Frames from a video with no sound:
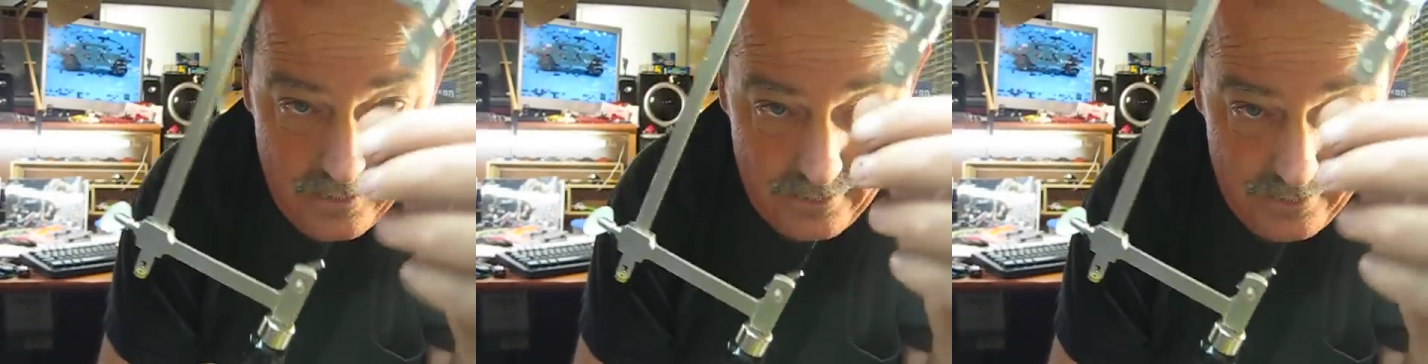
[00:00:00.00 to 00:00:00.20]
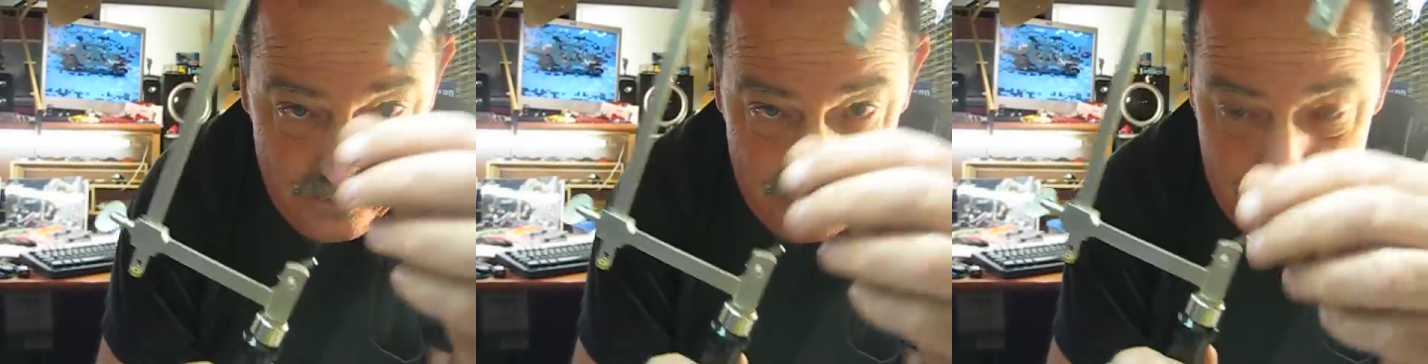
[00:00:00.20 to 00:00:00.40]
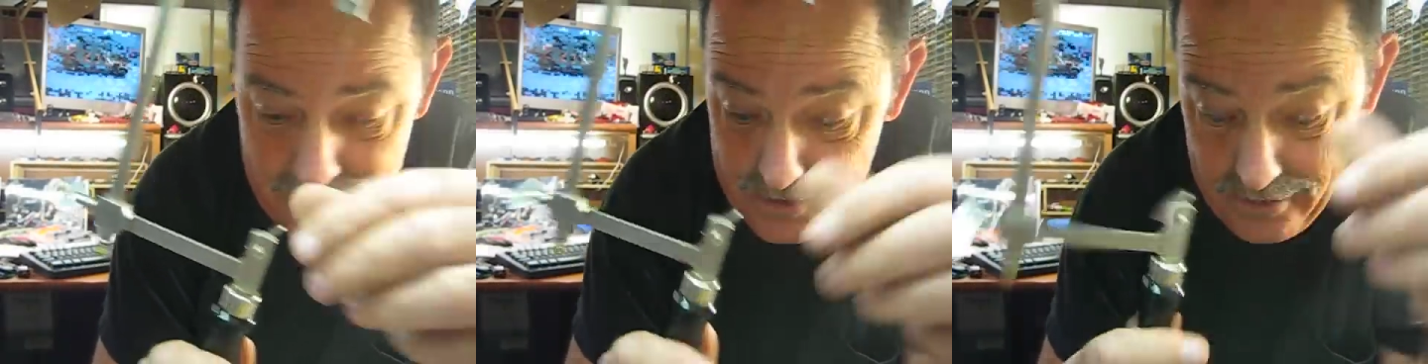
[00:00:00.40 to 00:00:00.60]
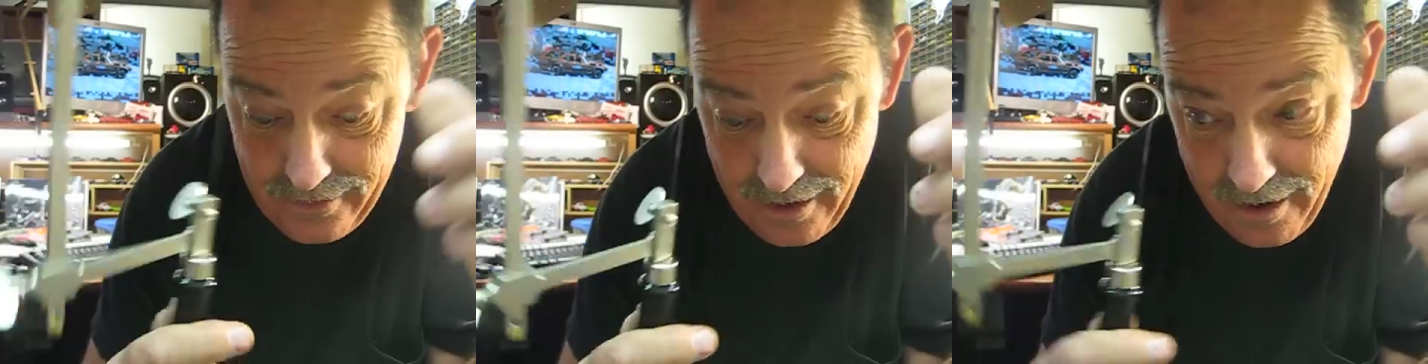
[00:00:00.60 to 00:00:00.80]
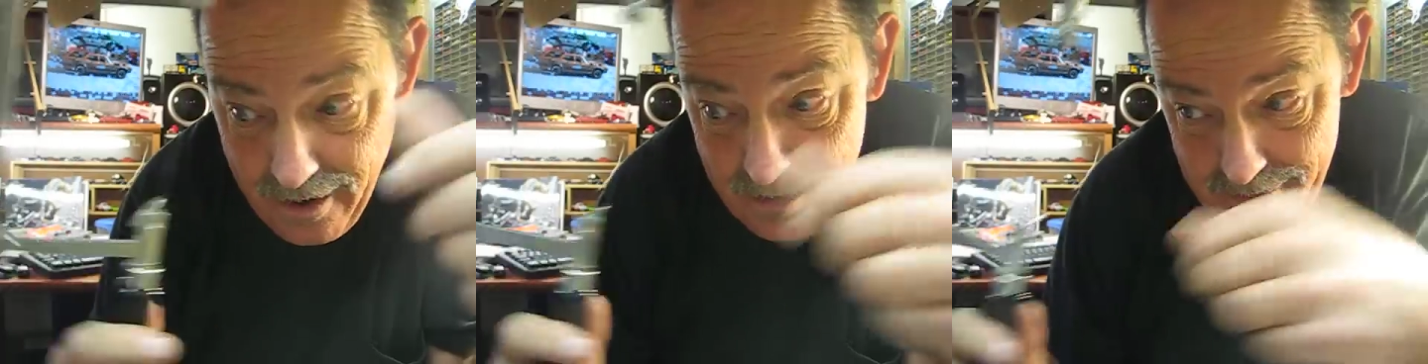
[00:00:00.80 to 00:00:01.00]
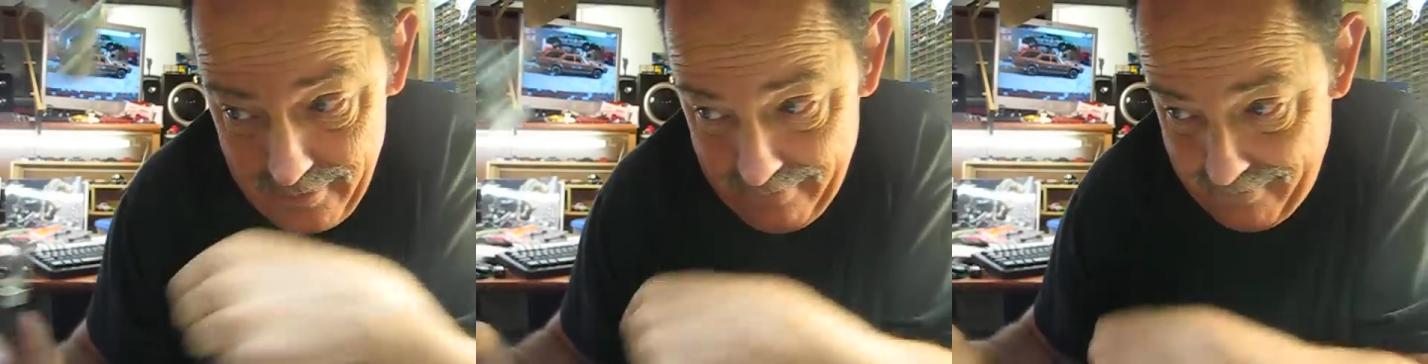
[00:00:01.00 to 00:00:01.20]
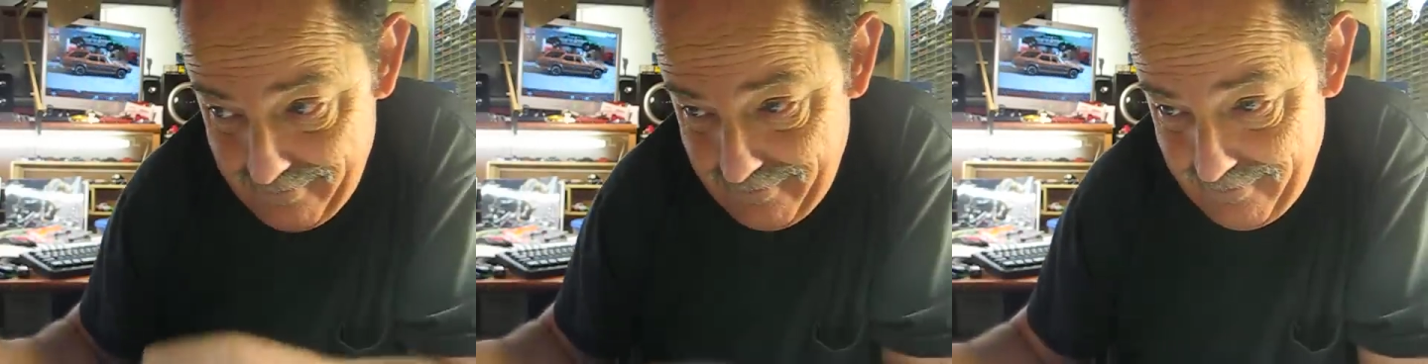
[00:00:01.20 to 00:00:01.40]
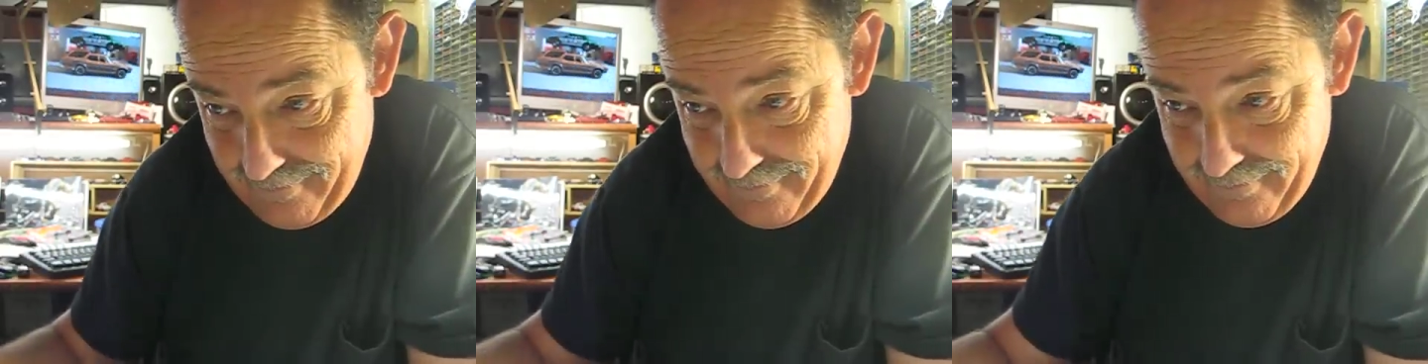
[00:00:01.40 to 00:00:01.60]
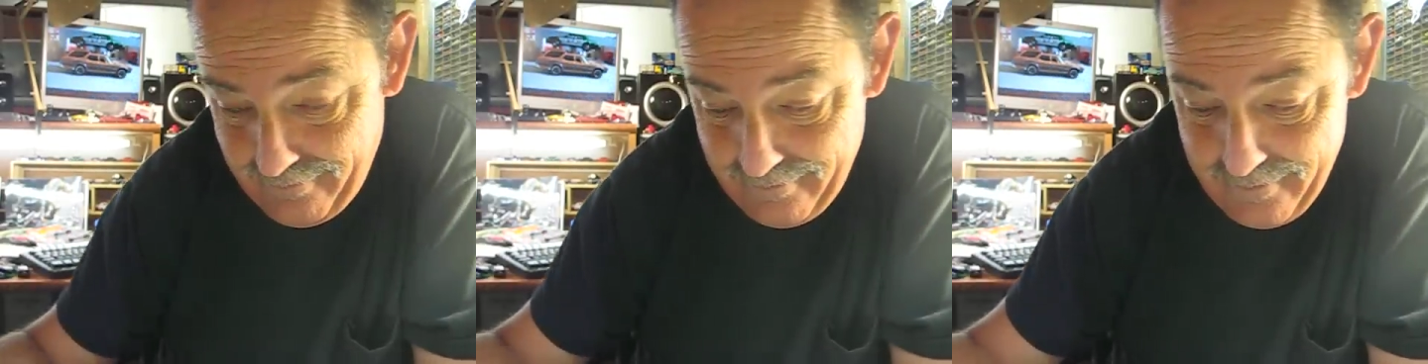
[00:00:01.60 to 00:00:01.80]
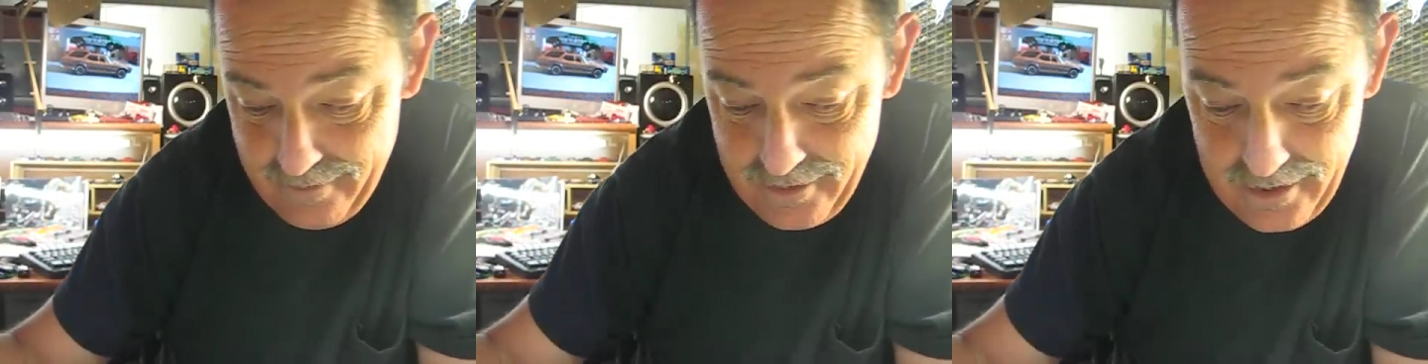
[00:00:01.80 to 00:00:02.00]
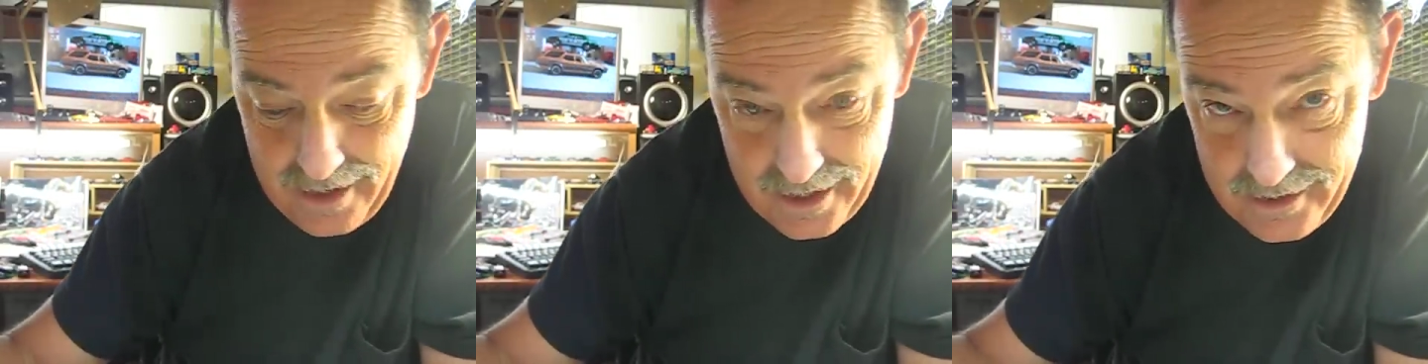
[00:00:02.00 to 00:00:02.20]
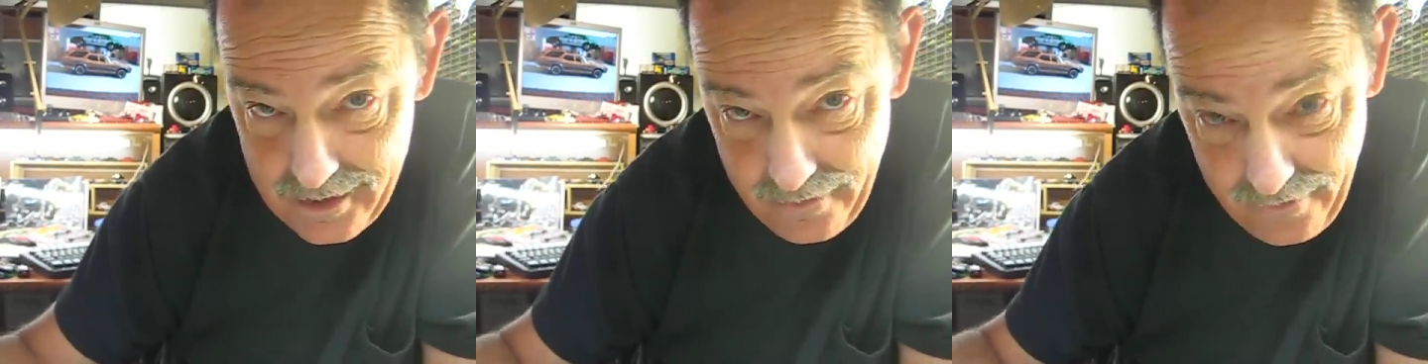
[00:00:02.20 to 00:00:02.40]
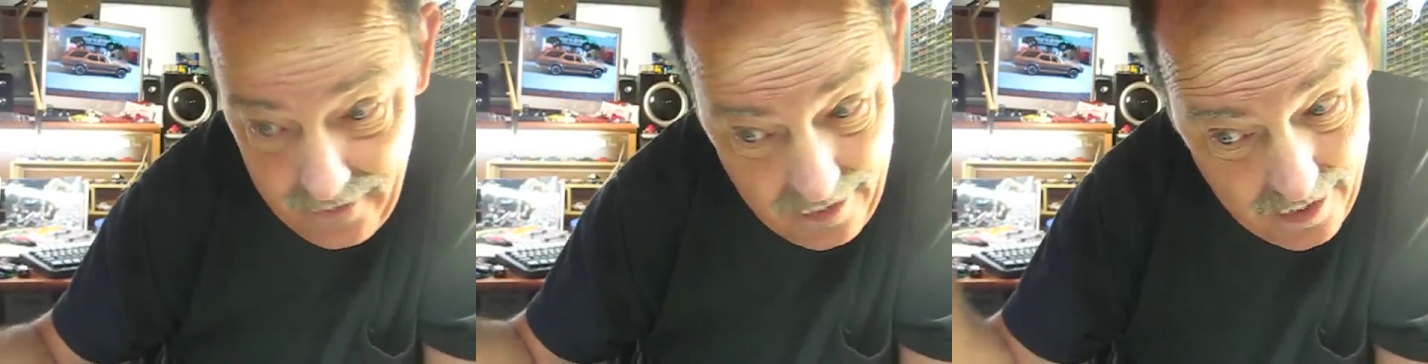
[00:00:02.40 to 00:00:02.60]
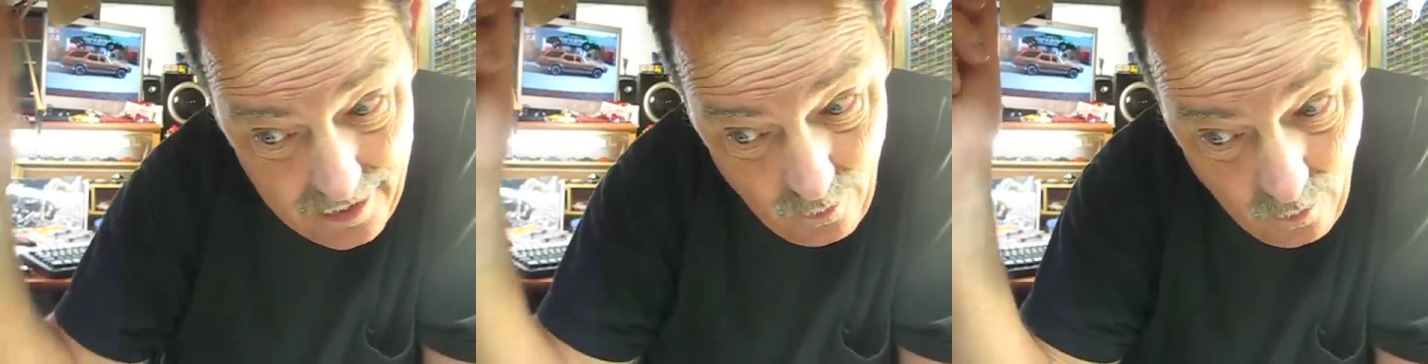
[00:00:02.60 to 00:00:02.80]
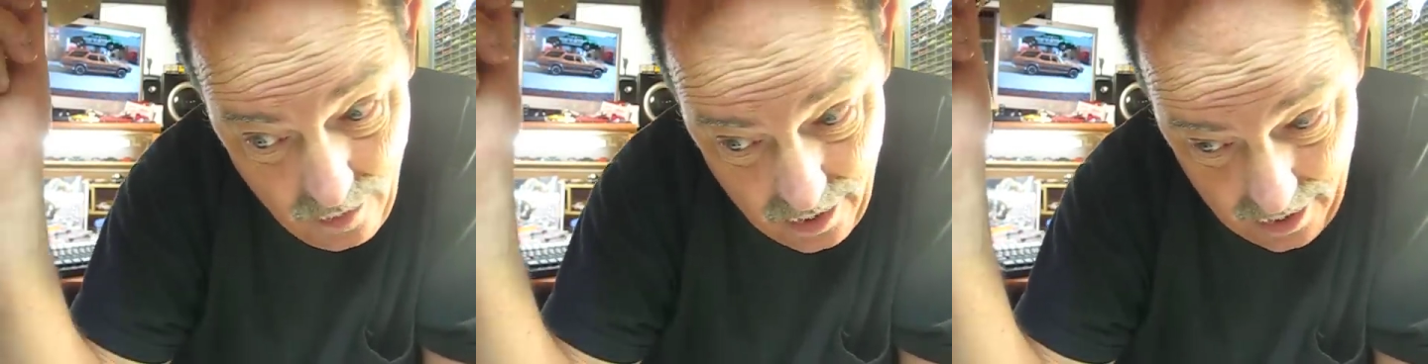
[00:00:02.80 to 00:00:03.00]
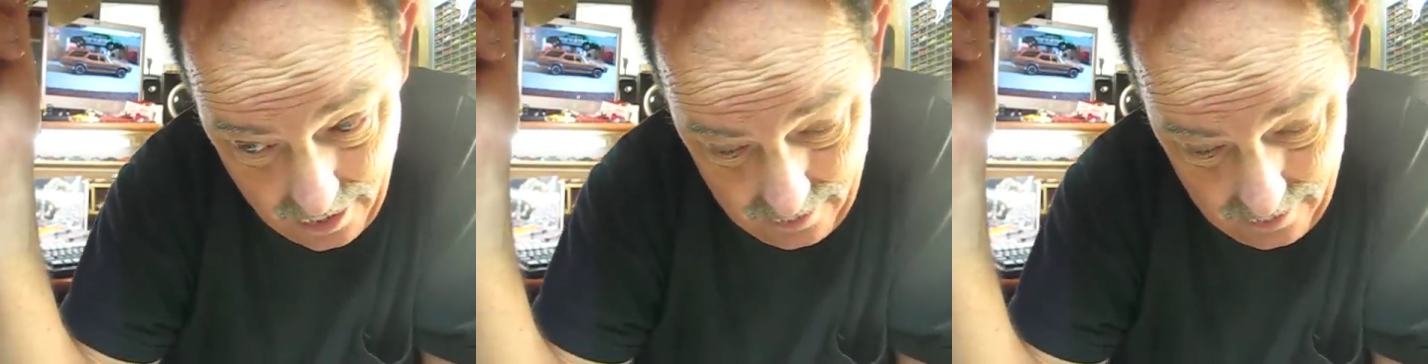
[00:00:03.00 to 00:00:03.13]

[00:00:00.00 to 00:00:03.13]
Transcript: These things are awesome. I just gotta figure out how to work it.